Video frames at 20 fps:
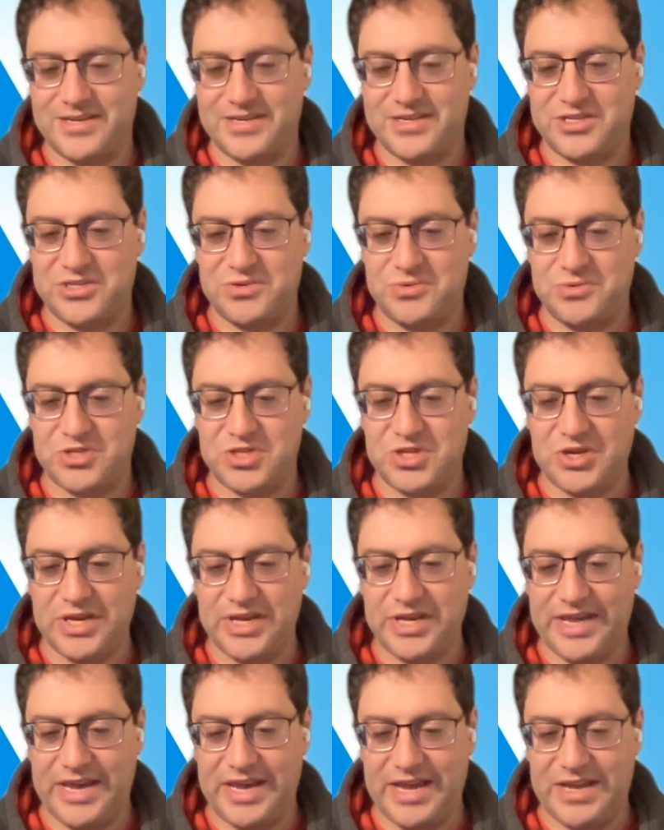uh, she was
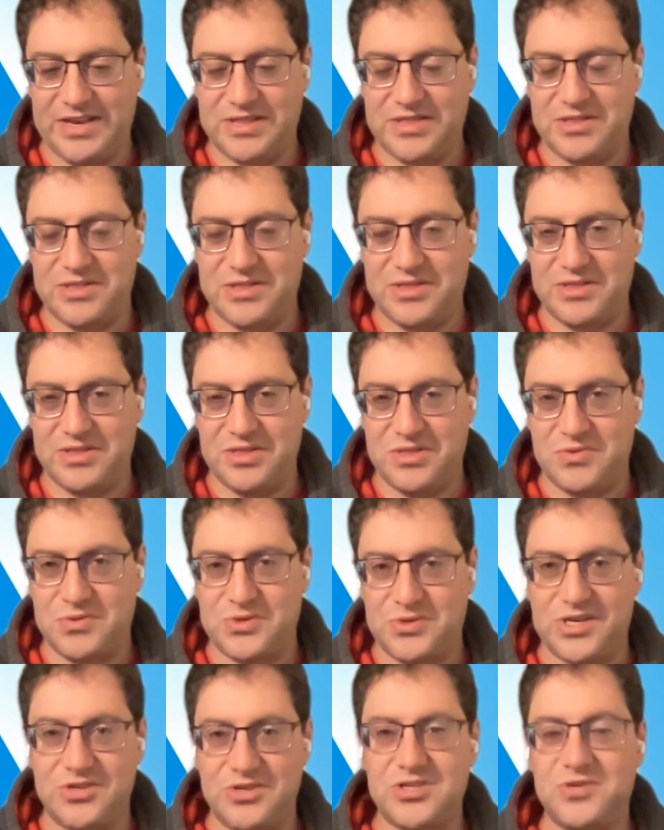looking at the
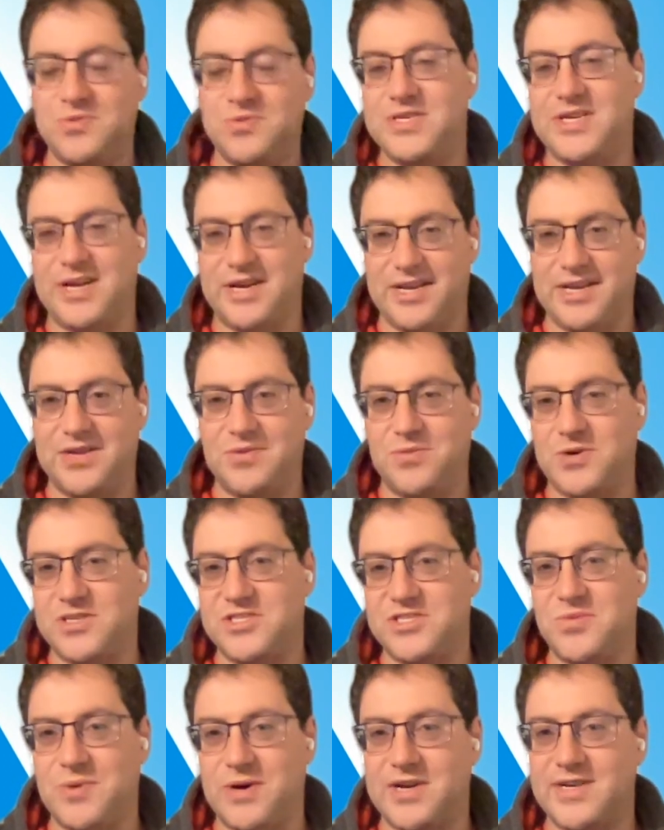results she was getting and where
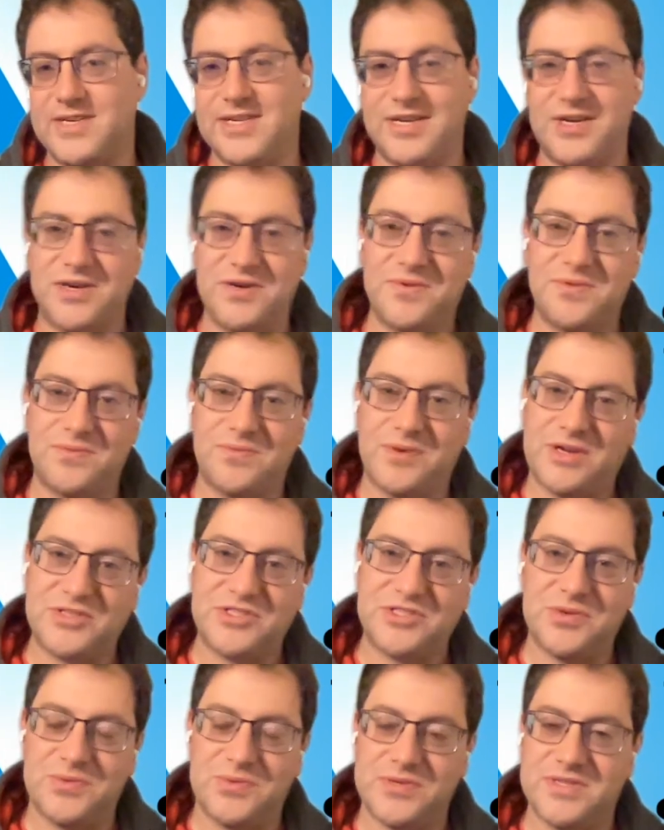she wanted to go, and while
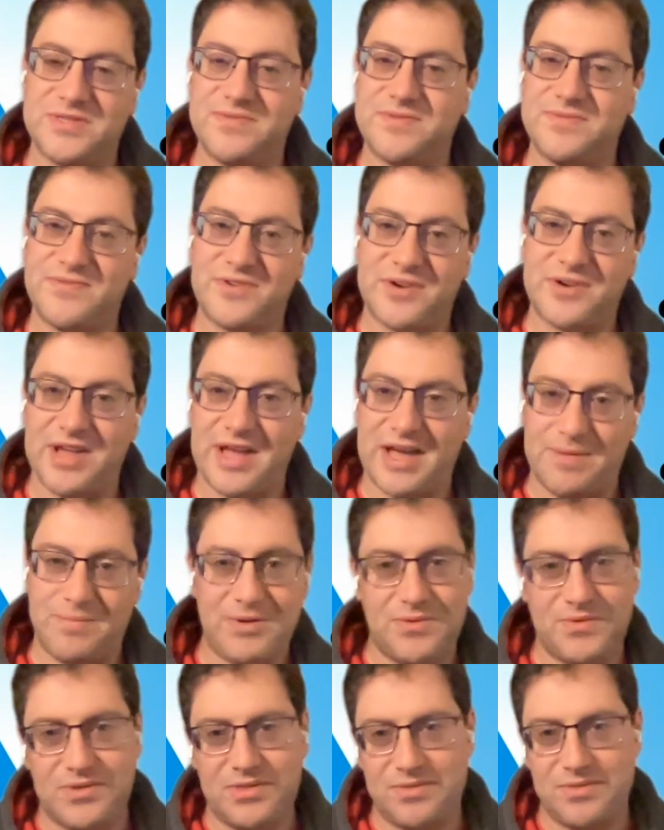she was very
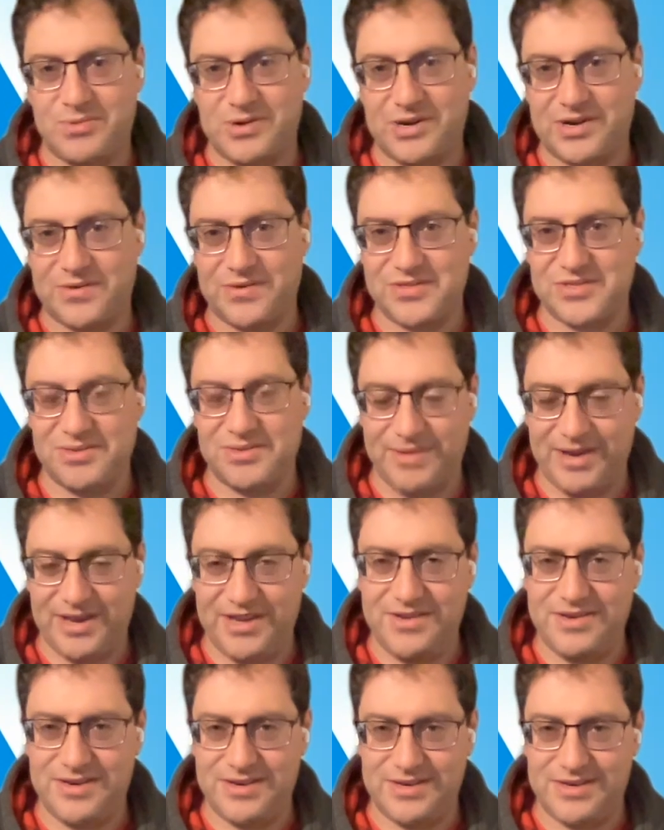happy with the progress she
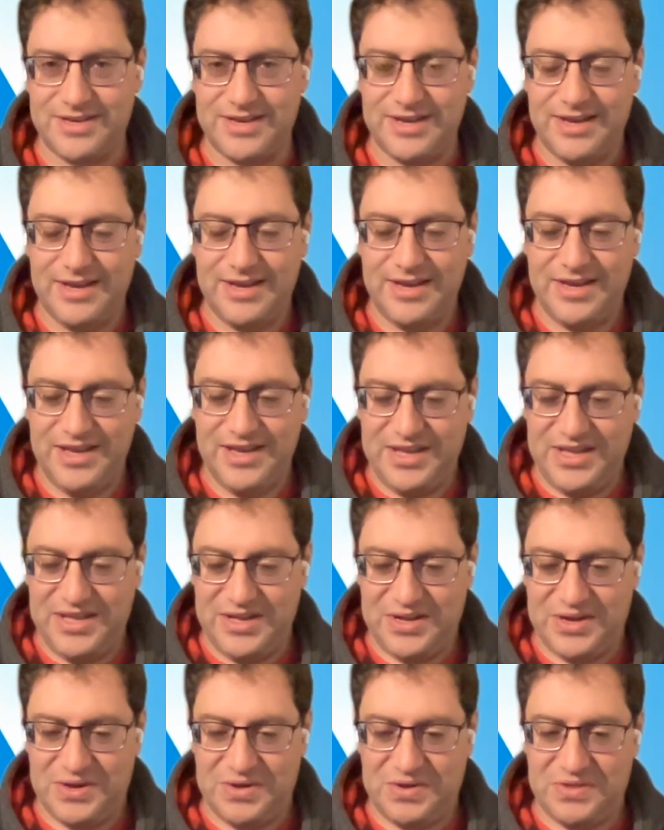made and
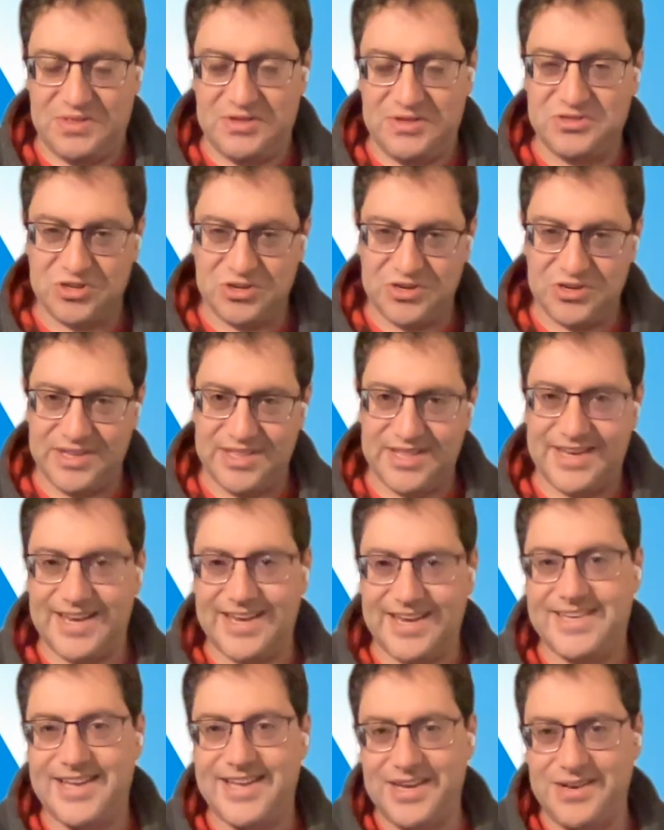uh, the journey that
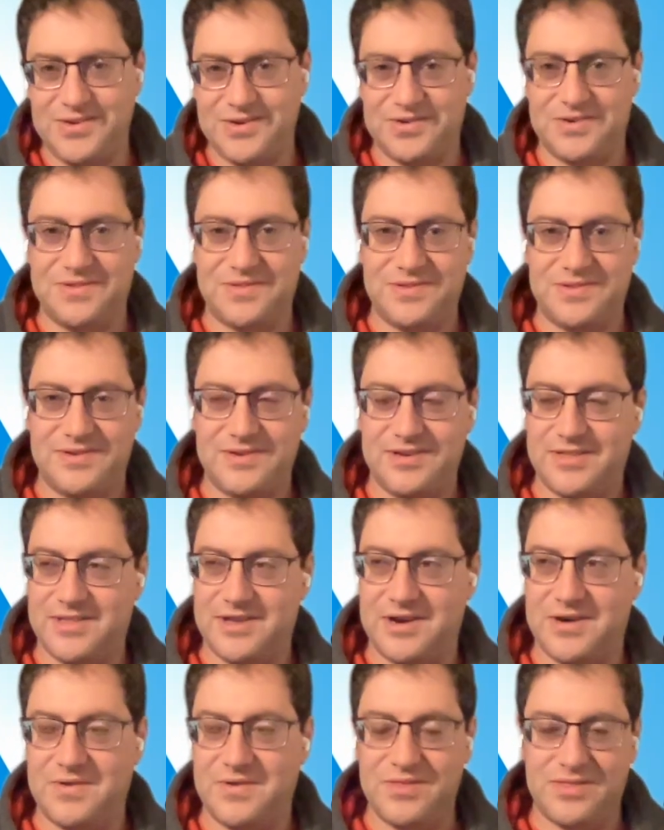had taken her to
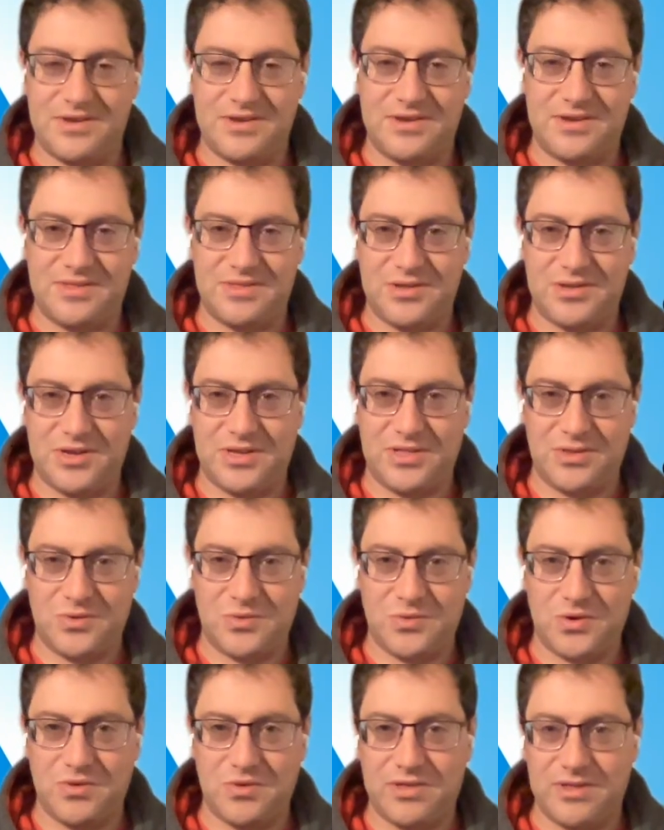there and the and, and the
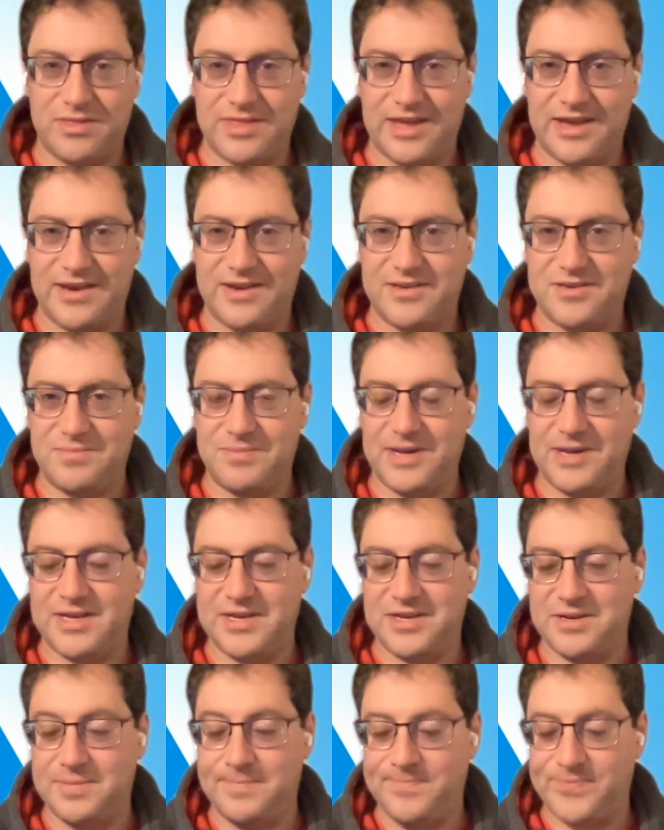growth that that had
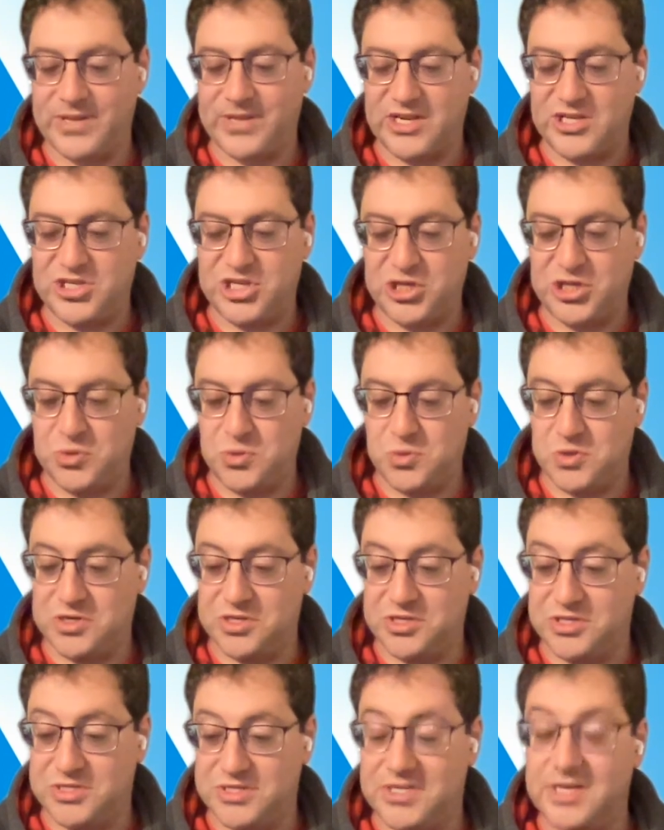demanded she
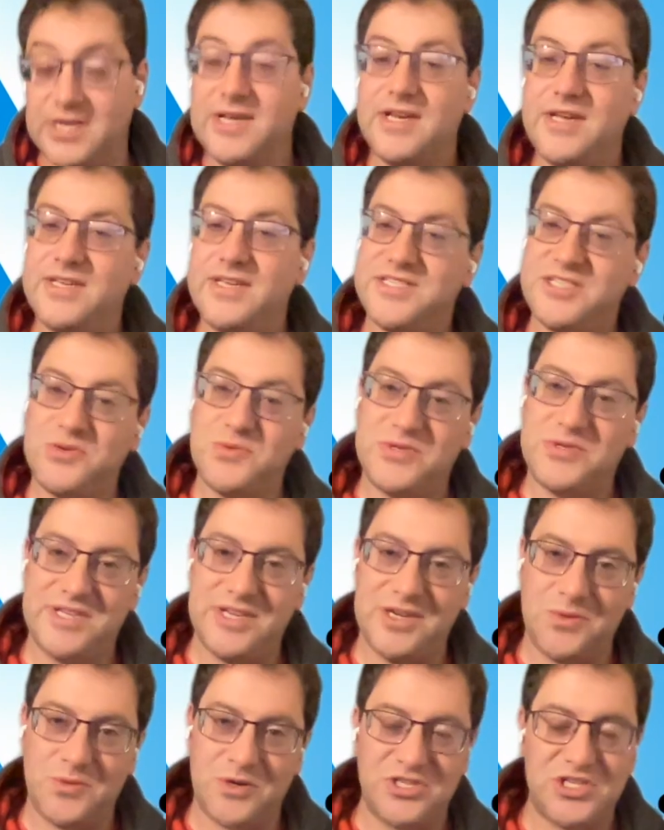was she was
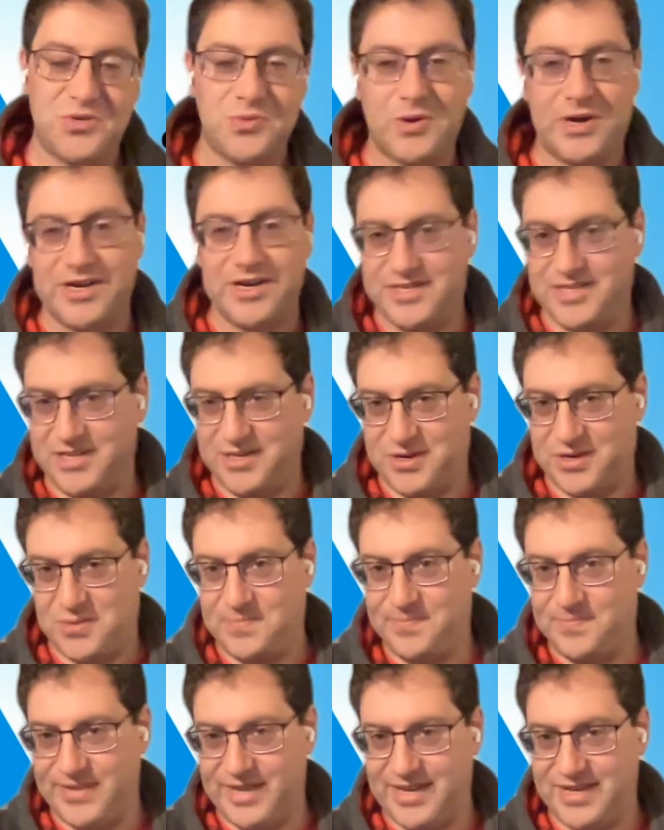seeing where she wanted to
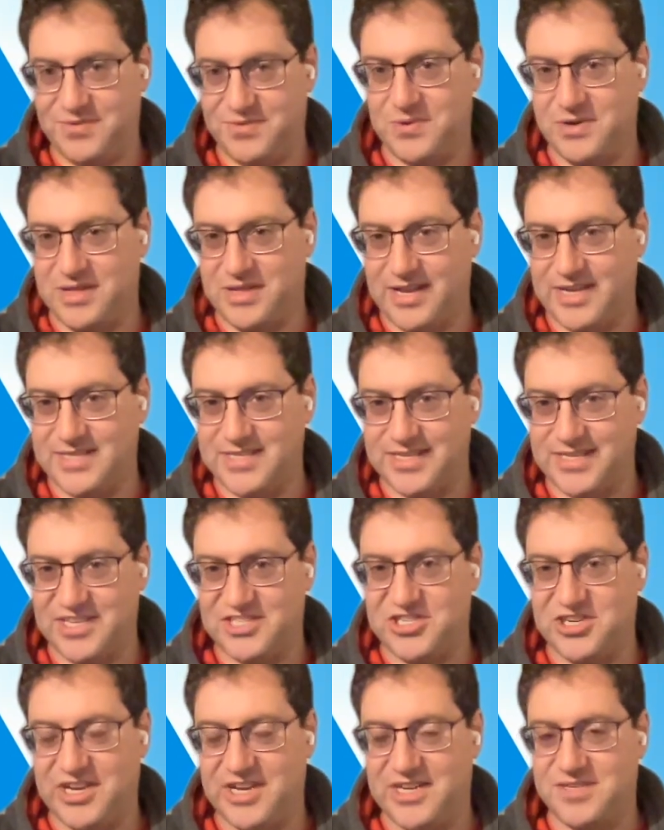go and realizing that
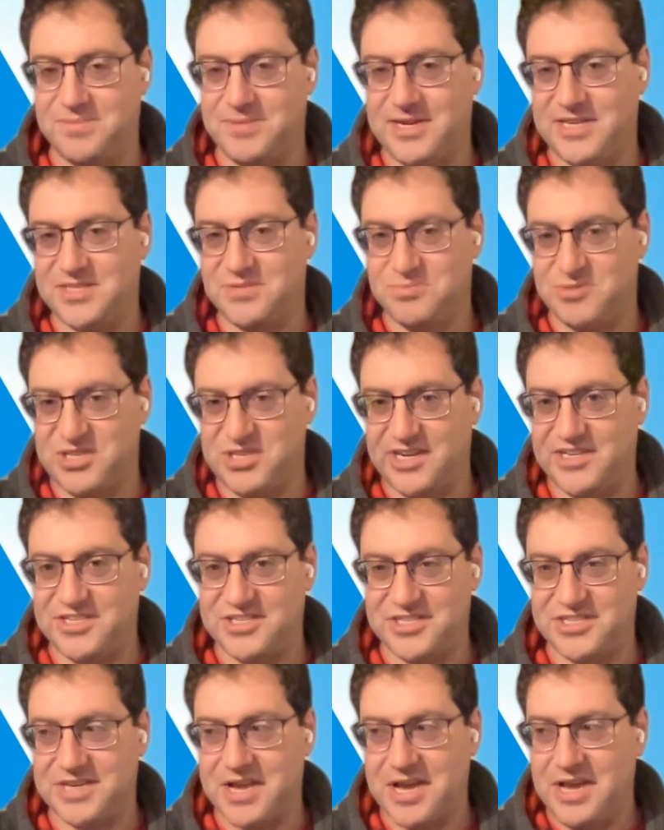she had to make some
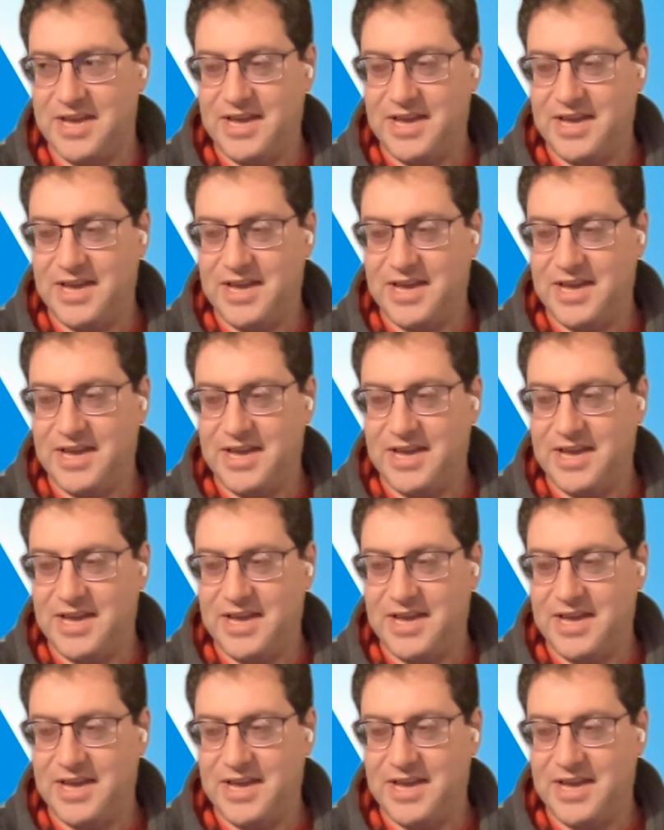changes